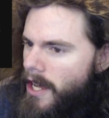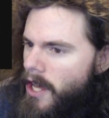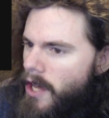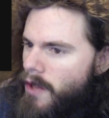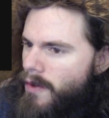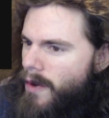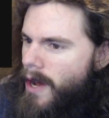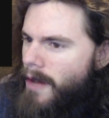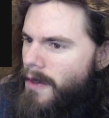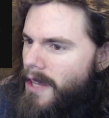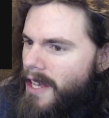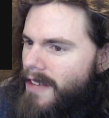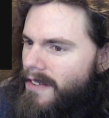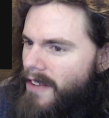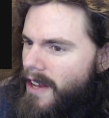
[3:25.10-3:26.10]
Throughout
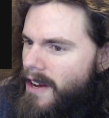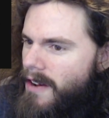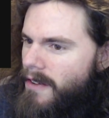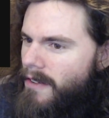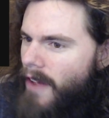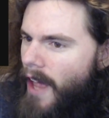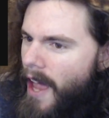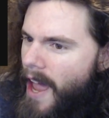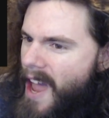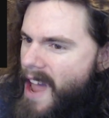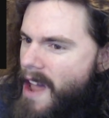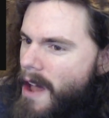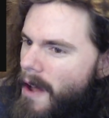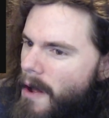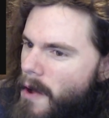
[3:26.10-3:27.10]
these years,
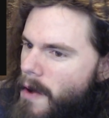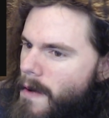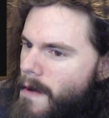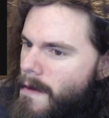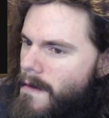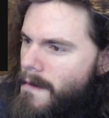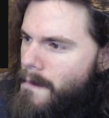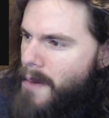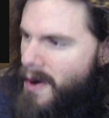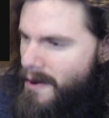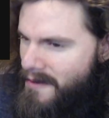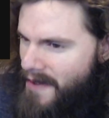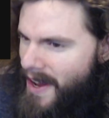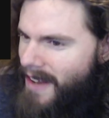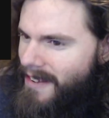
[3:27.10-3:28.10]
a
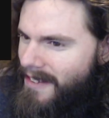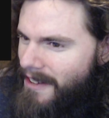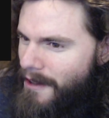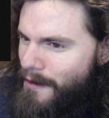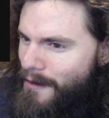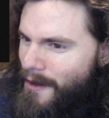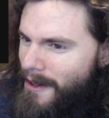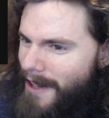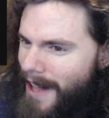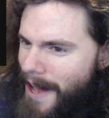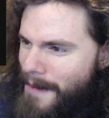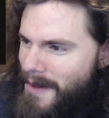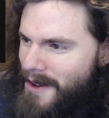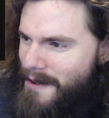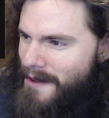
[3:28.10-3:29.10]
pervasive
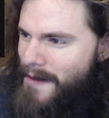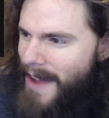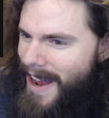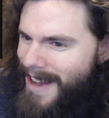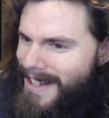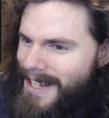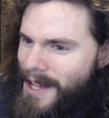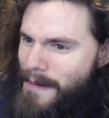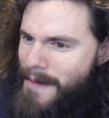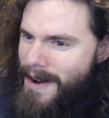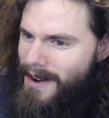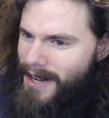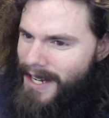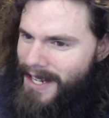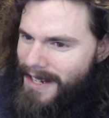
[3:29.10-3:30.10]
climate of
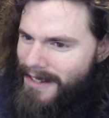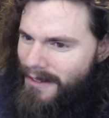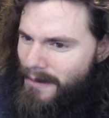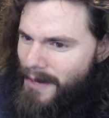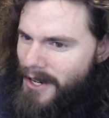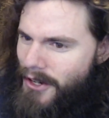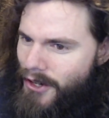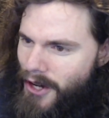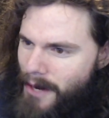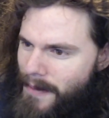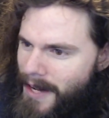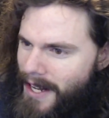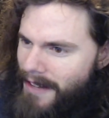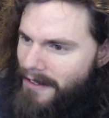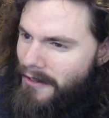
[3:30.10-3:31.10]
anti-Americanism in
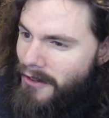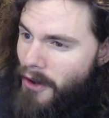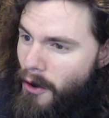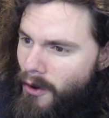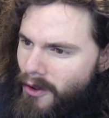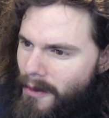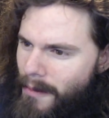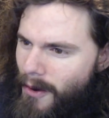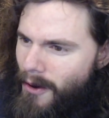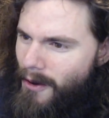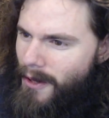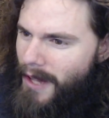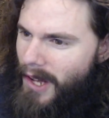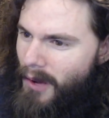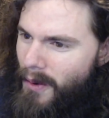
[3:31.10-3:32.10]
Germany stoked
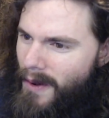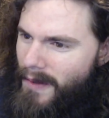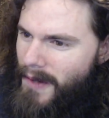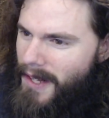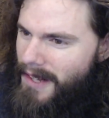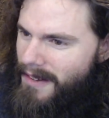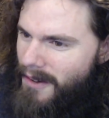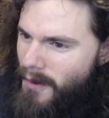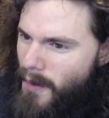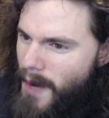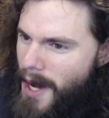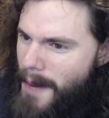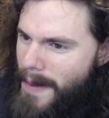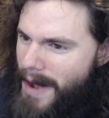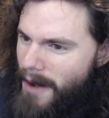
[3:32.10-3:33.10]
moral equivalence and
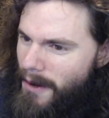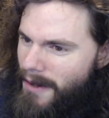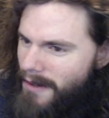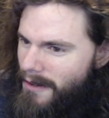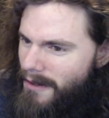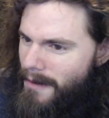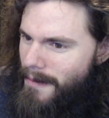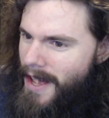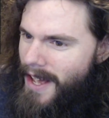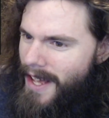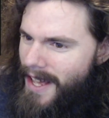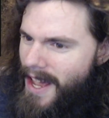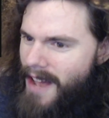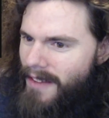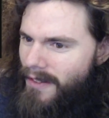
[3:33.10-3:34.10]
whataboutism.
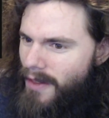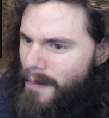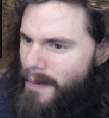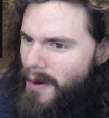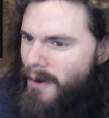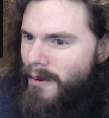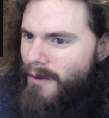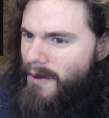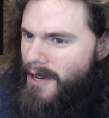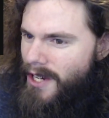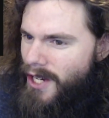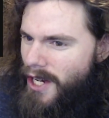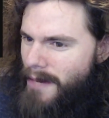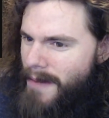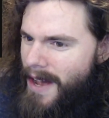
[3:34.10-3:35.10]
Yes, the Putin
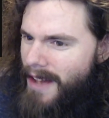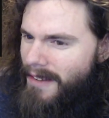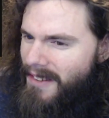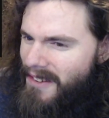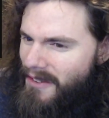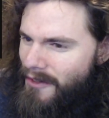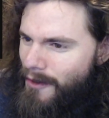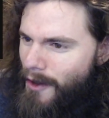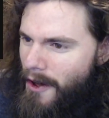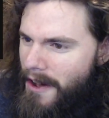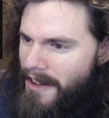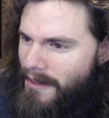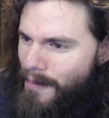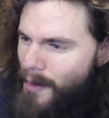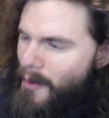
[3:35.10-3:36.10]
regime has its
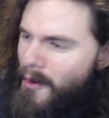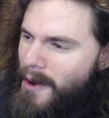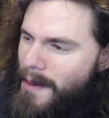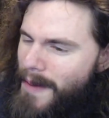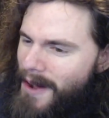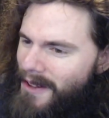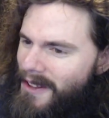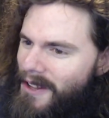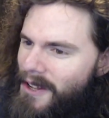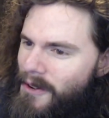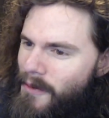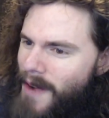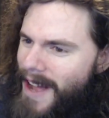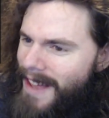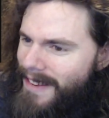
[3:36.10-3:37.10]
flaws, but what about the
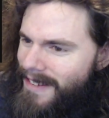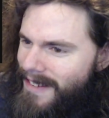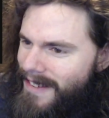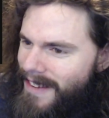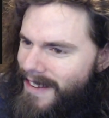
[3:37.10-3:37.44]
U.S.,